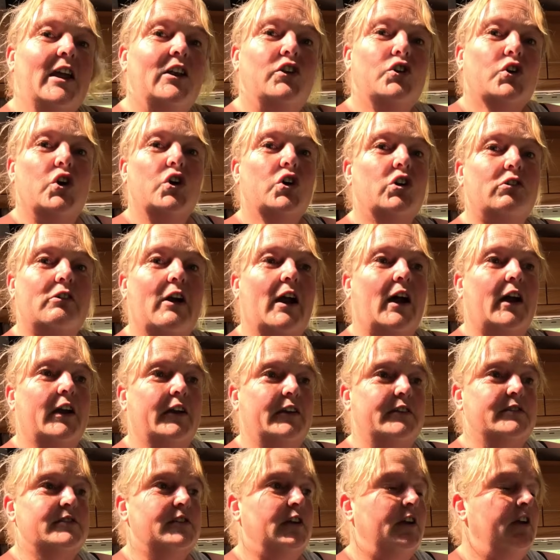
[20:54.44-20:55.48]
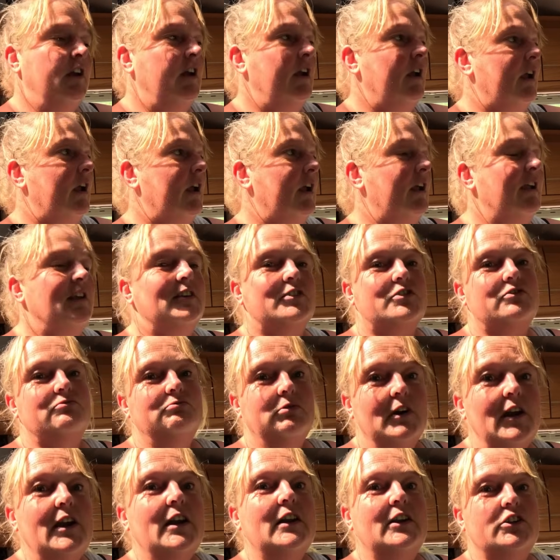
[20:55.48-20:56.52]
look all right. It's
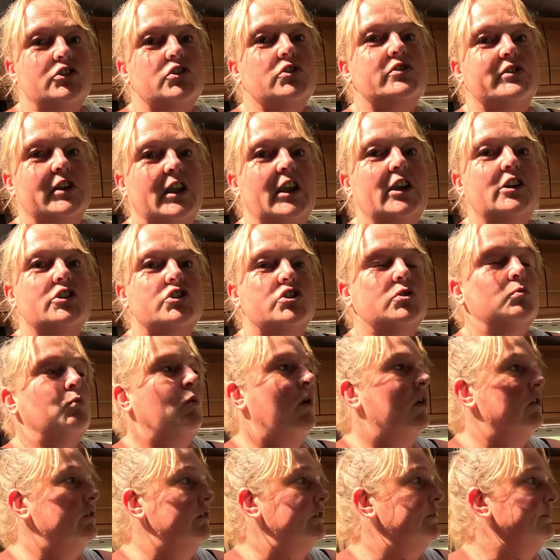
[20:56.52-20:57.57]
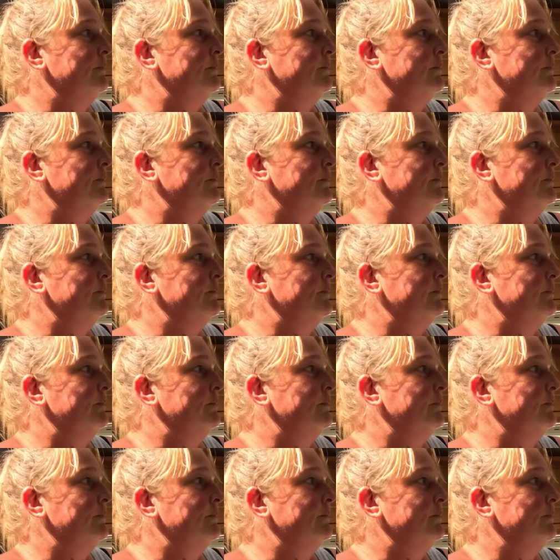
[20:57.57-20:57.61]
really just the kitchen one.